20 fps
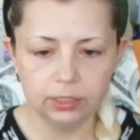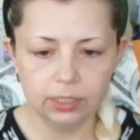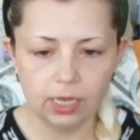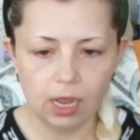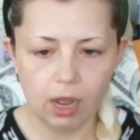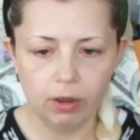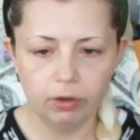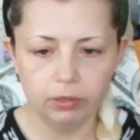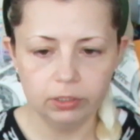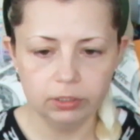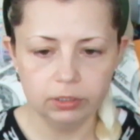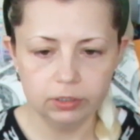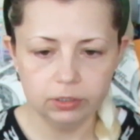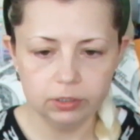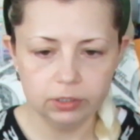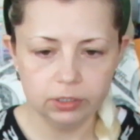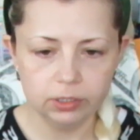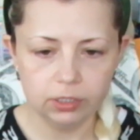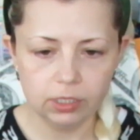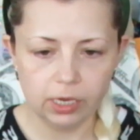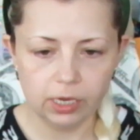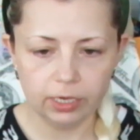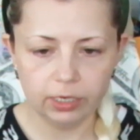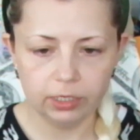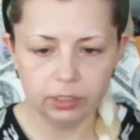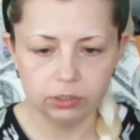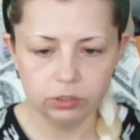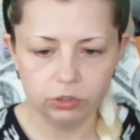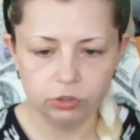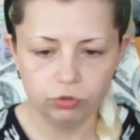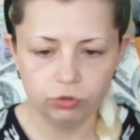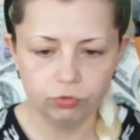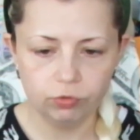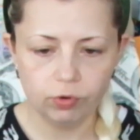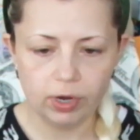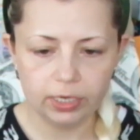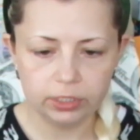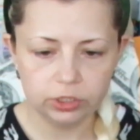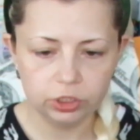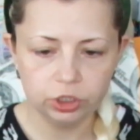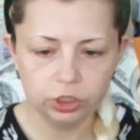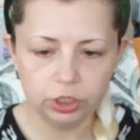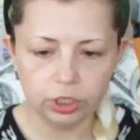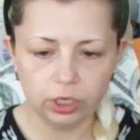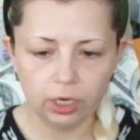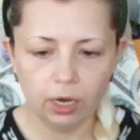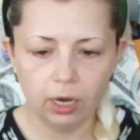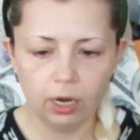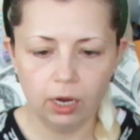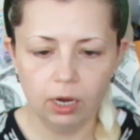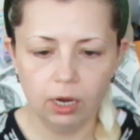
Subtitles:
how it looks like. It's stretchy,